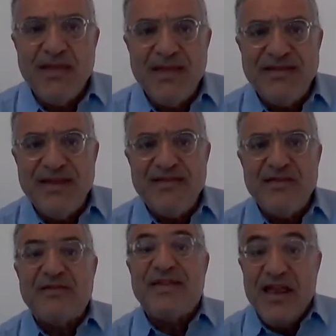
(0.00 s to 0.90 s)
This is
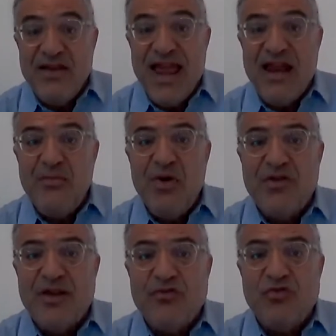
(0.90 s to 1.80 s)
the second element
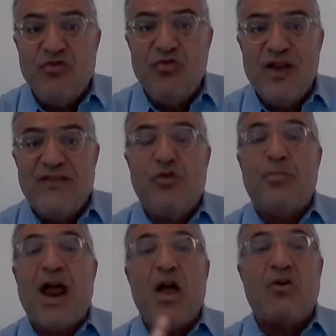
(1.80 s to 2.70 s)
that you do is you
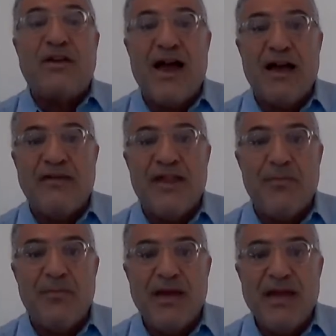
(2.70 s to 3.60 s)
prioritize
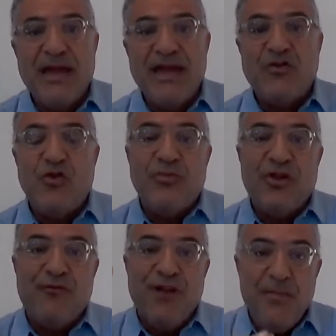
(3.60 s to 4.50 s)
in terms
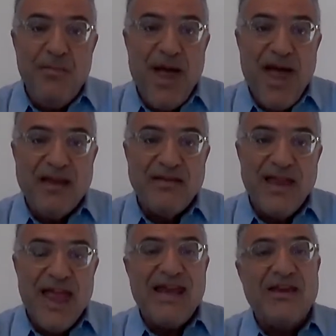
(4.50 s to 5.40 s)
of impact
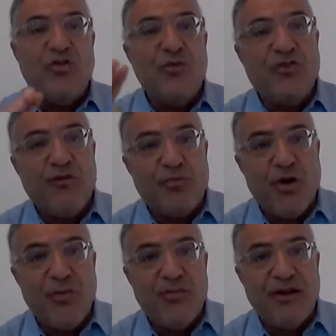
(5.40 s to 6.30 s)
and in terms of
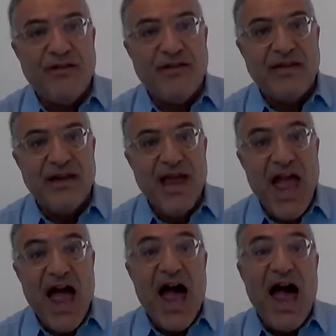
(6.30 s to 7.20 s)
probability.
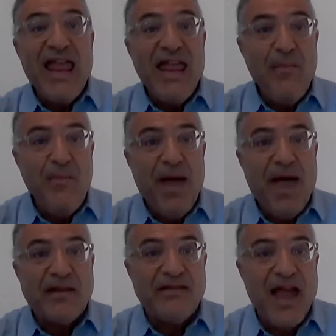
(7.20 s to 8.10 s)
High
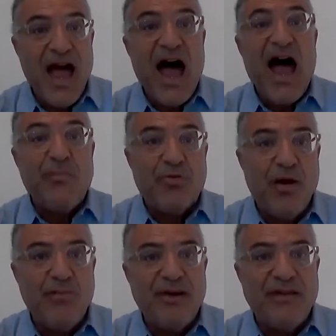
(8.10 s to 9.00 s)
impact, high
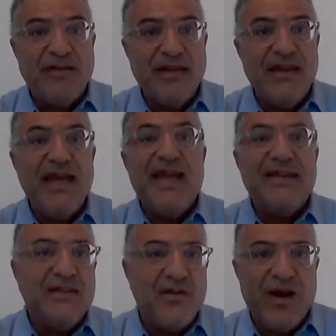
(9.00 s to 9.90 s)
probability
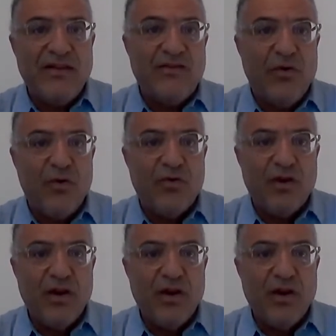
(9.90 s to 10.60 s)
is the red zone.